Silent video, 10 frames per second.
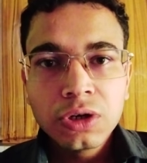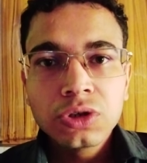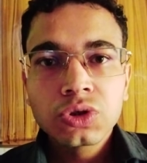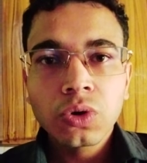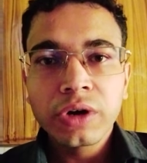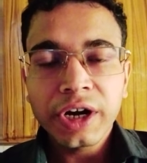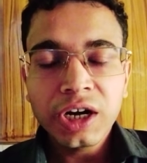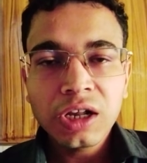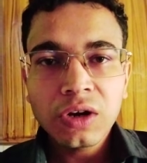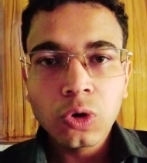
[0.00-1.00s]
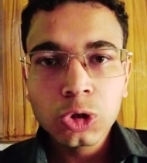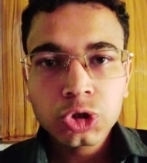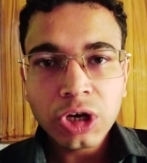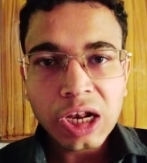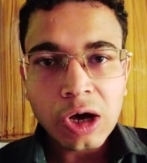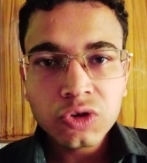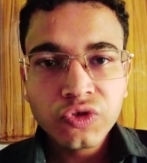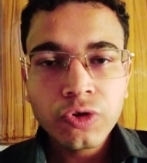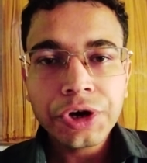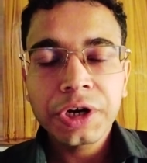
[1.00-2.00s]
So Gradle also allows
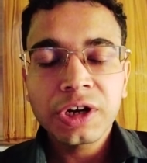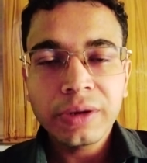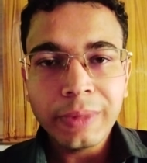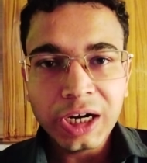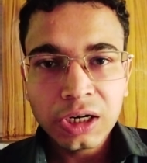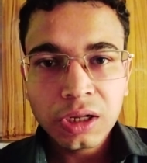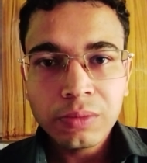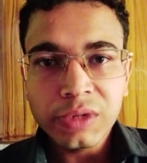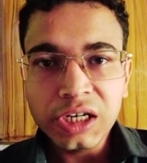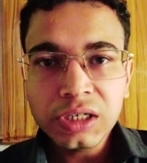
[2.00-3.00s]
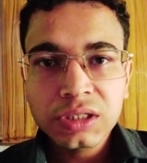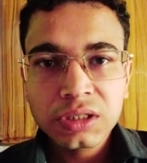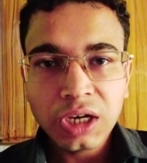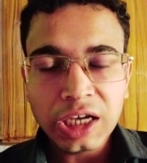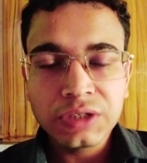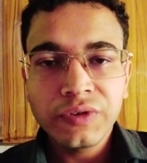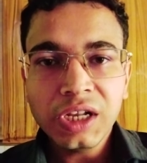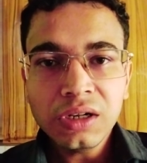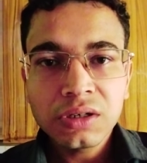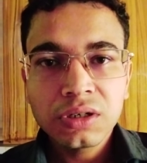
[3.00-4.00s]
for incremental builds as
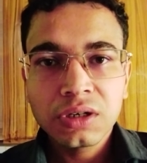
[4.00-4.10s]
well.